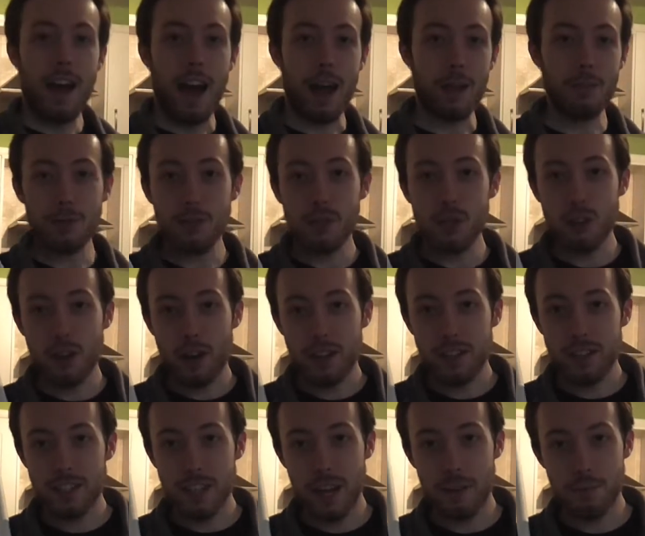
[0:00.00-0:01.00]
I'm going to try
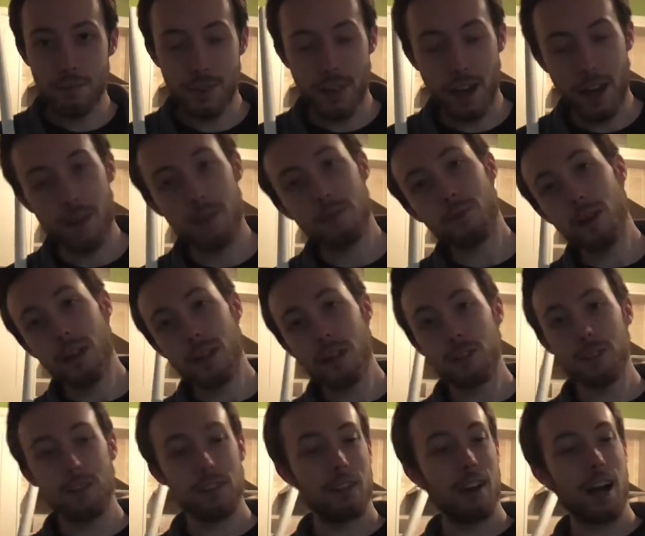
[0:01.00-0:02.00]
and attempt that.
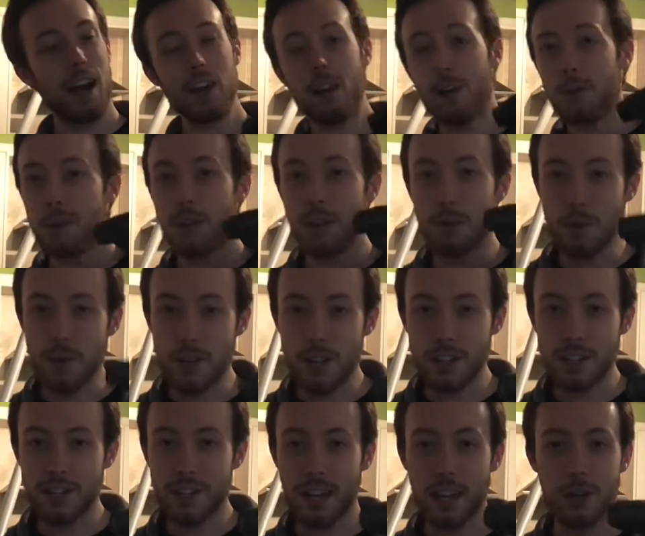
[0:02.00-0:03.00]
Well, I know that it
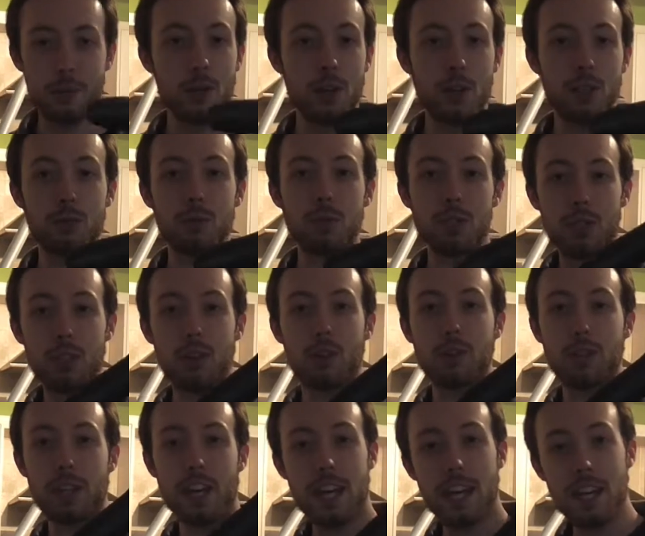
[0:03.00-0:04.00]
works, and it works with a good
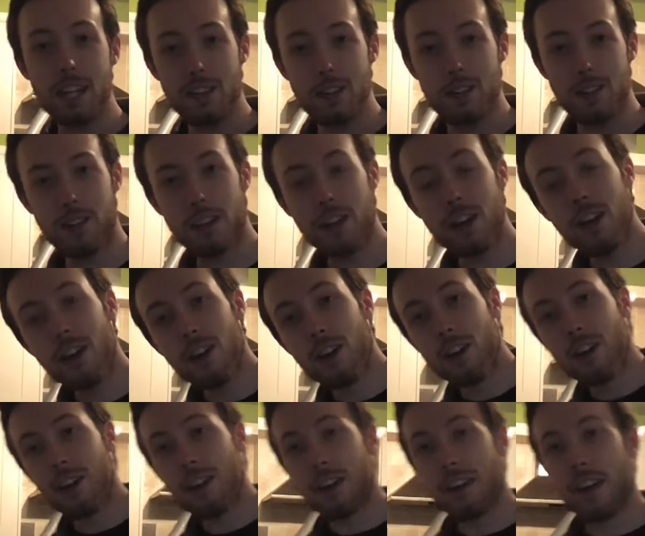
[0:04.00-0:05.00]
old heat gun.
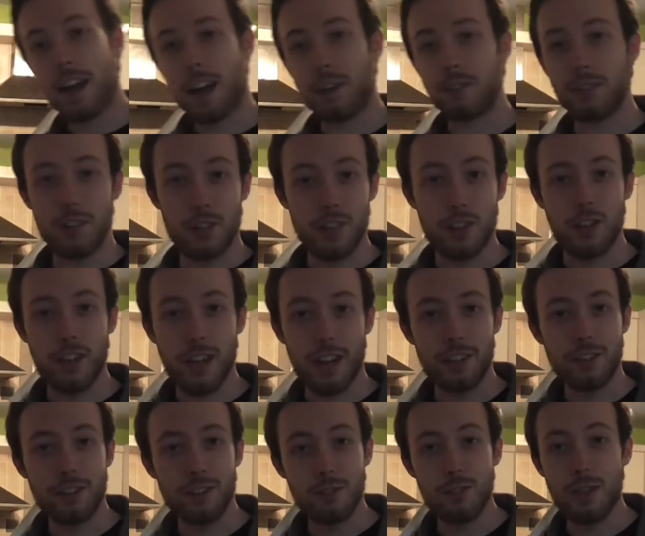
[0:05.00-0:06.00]
I'm going to show you
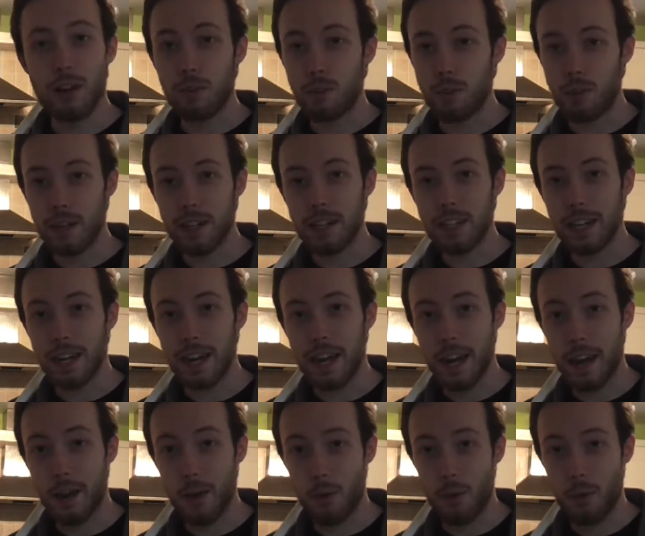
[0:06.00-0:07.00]
how to do that right
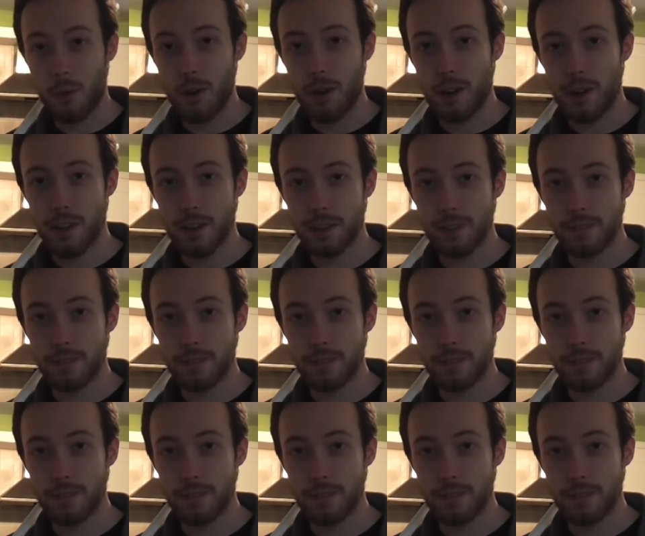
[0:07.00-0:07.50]
now.